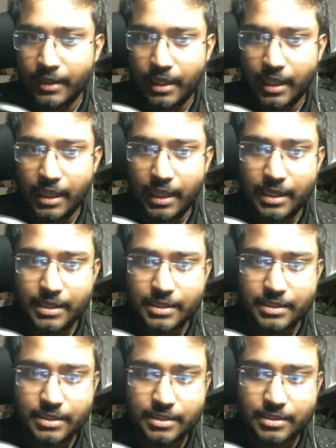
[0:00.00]

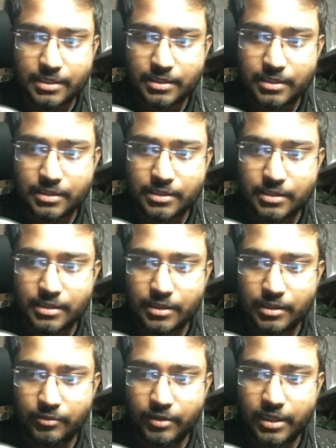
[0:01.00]
and this is
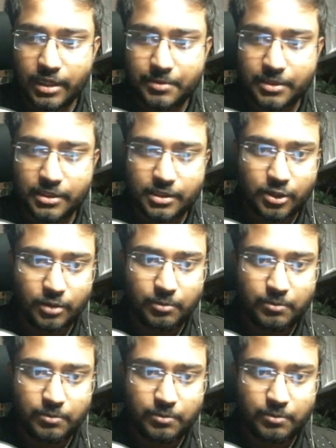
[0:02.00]
way up in the top.